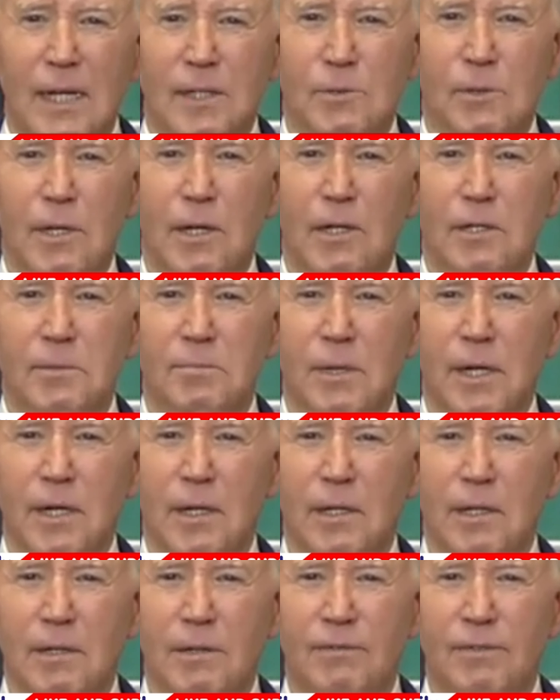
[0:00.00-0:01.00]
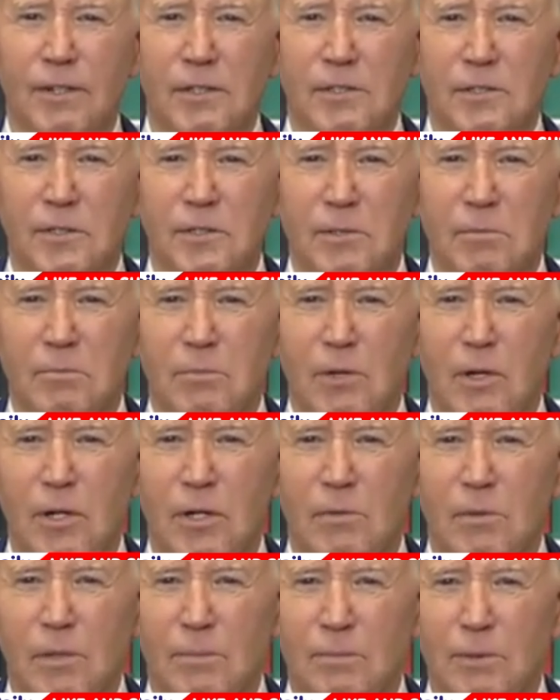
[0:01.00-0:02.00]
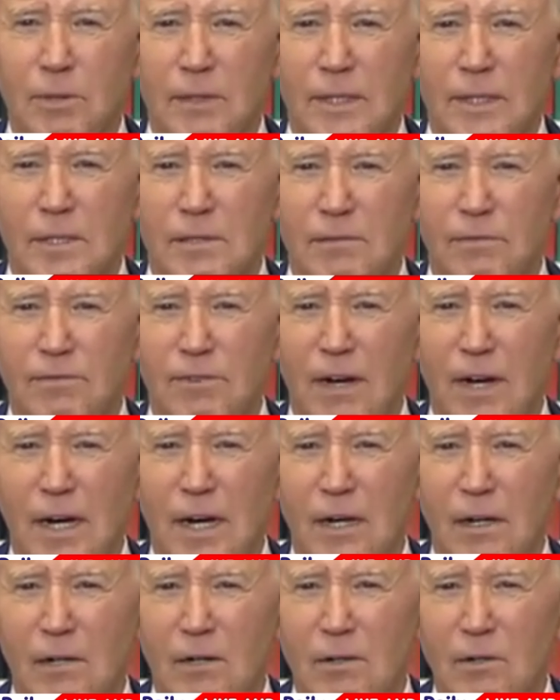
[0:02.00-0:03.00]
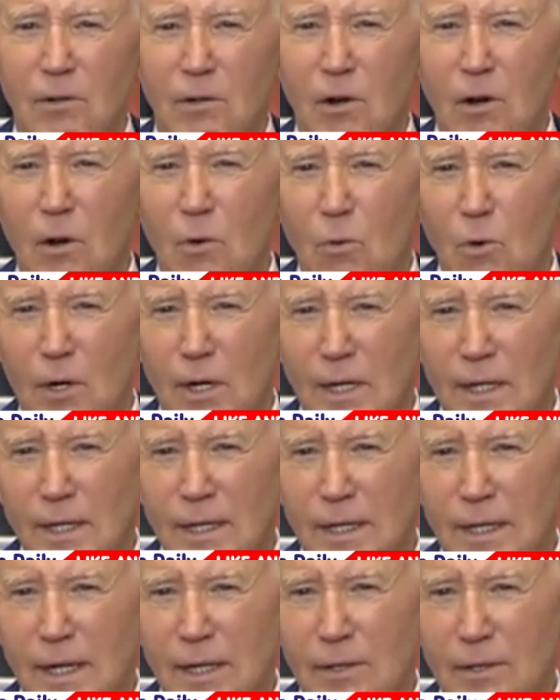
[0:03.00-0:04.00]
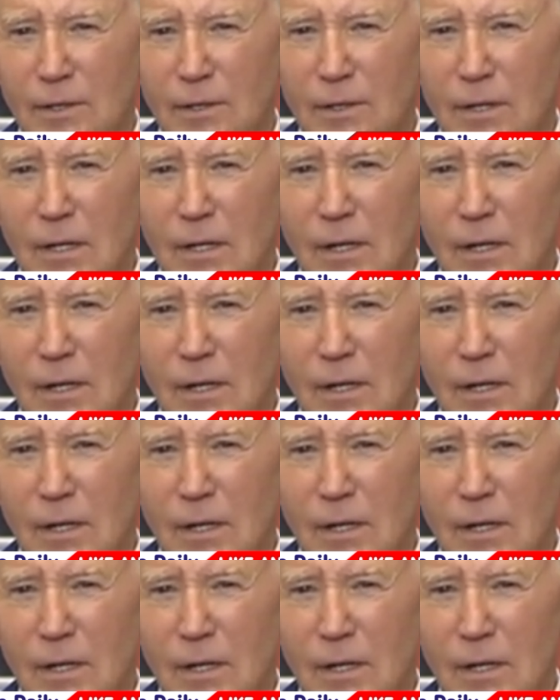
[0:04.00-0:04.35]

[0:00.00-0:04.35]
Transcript: As well as Maryland officials and Baltimore police and fire. They're all working together.